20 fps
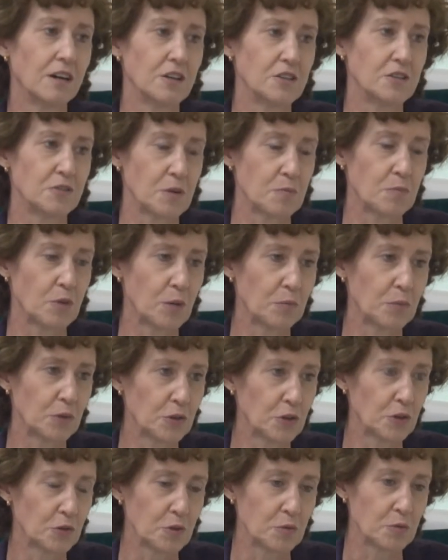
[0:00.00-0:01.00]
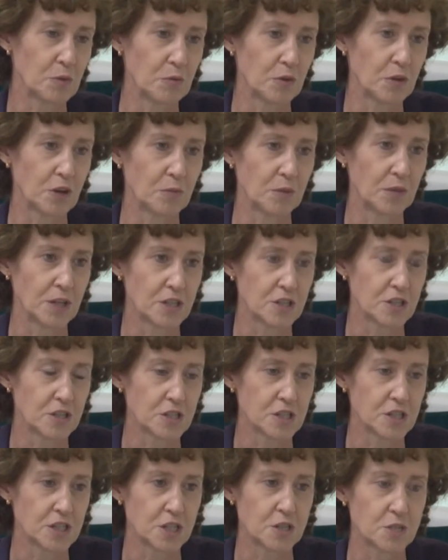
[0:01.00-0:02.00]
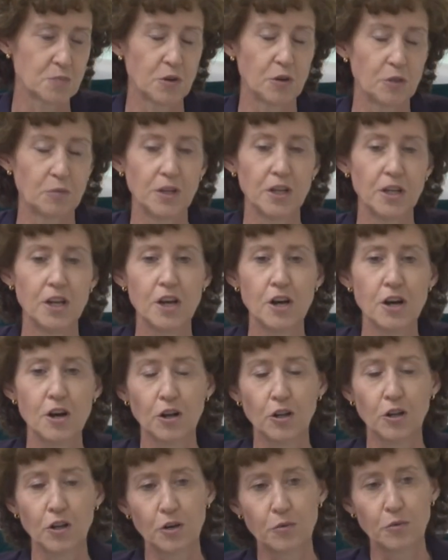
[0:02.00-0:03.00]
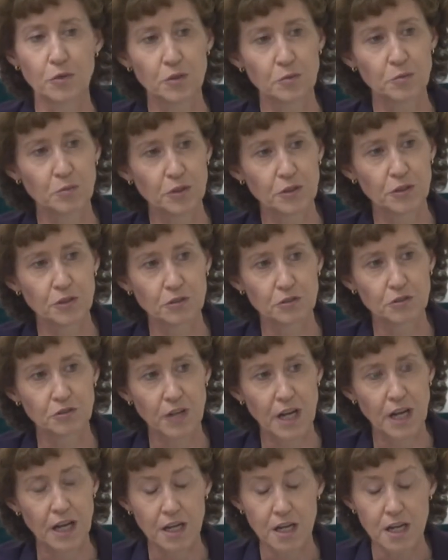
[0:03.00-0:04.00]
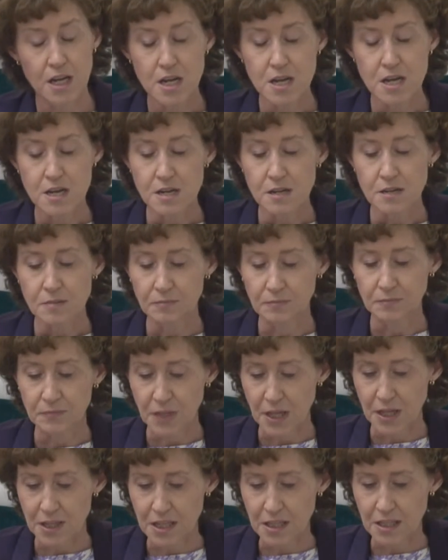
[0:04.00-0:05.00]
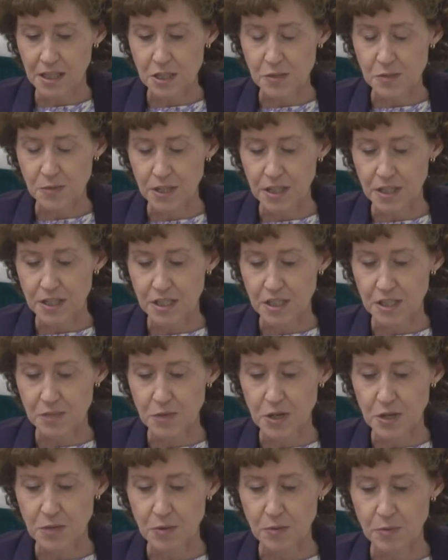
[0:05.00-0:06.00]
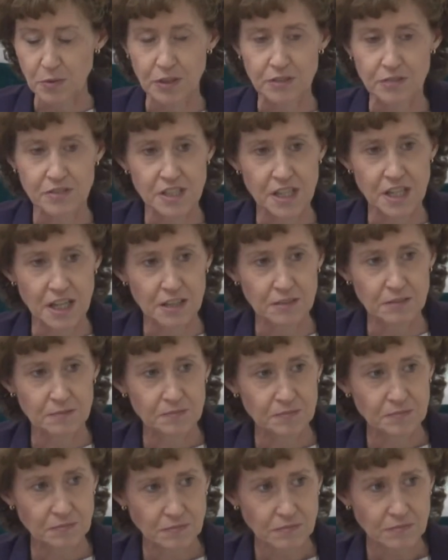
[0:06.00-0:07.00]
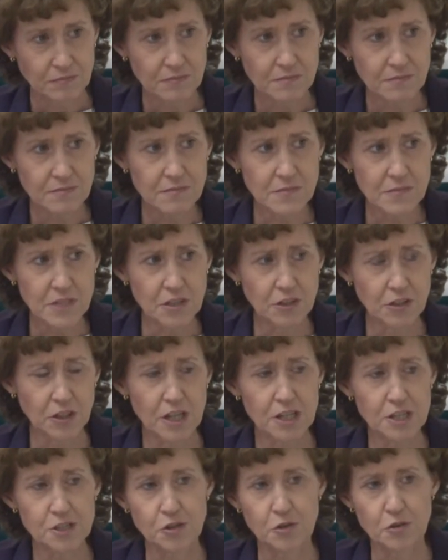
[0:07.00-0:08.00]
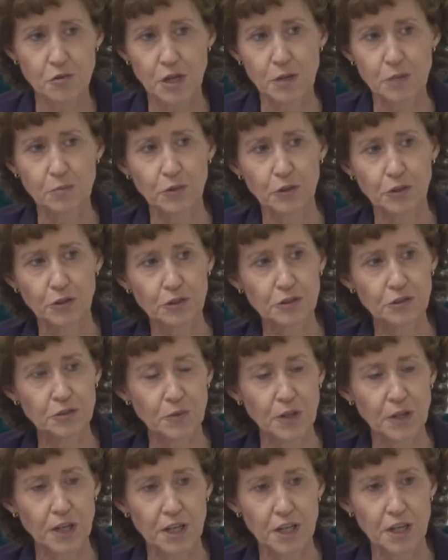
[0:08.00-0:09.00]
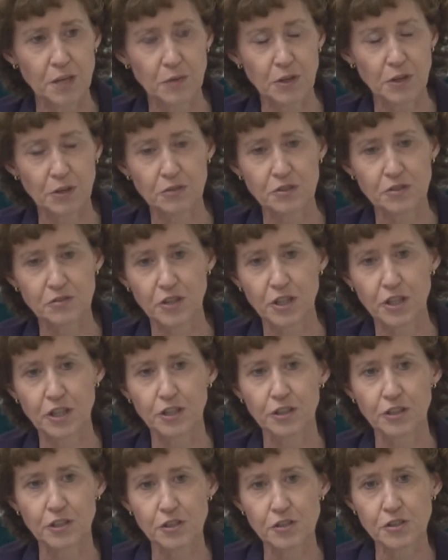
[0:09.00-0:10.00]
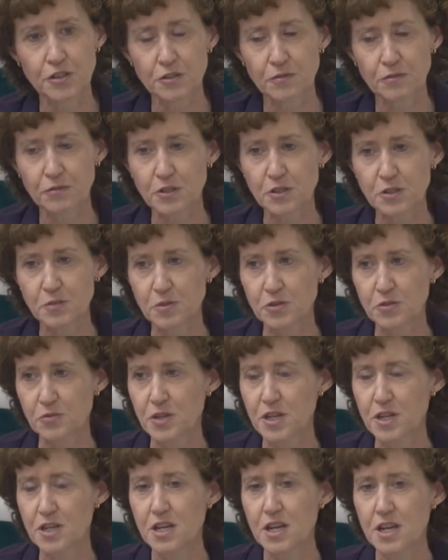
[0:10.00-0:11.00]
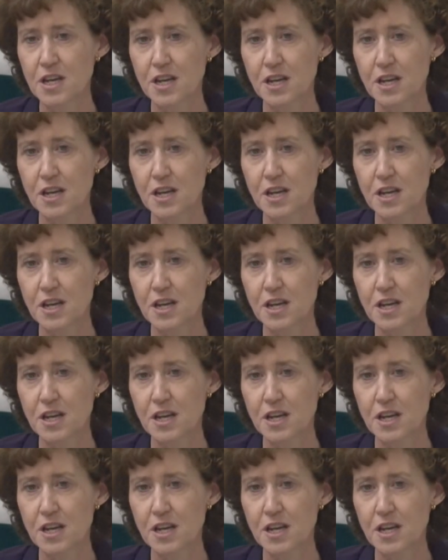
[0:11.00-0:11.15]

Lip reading: It's very popular with people coming into the State Department along with the political track. I think that's because, as many people have said, the lines are quite blurred. When I came in, it was very clear the difference between